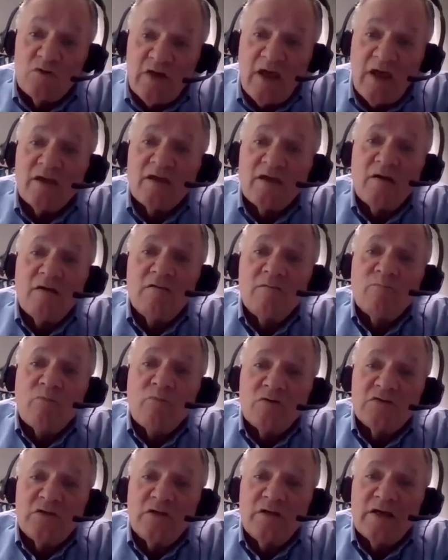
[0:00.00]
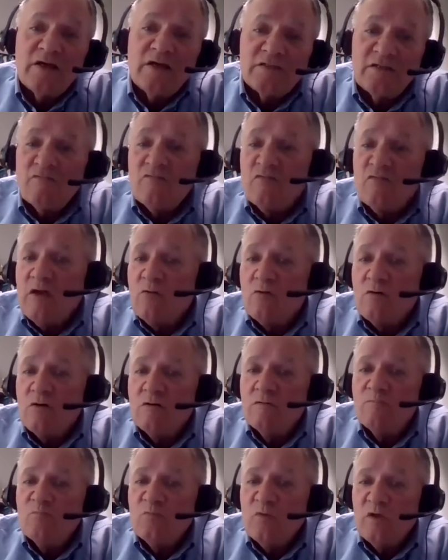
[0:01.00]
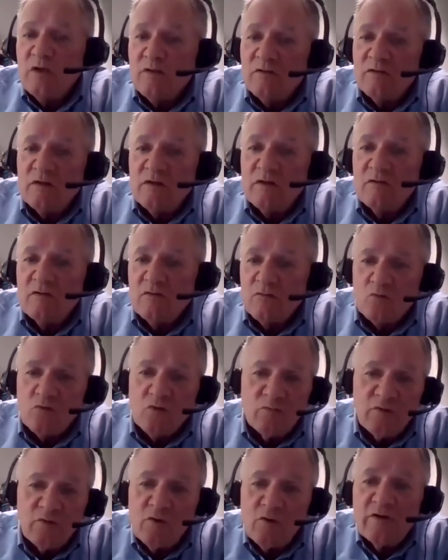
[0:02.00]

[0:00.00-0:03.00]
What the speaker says: take care of the person as if they were in the room.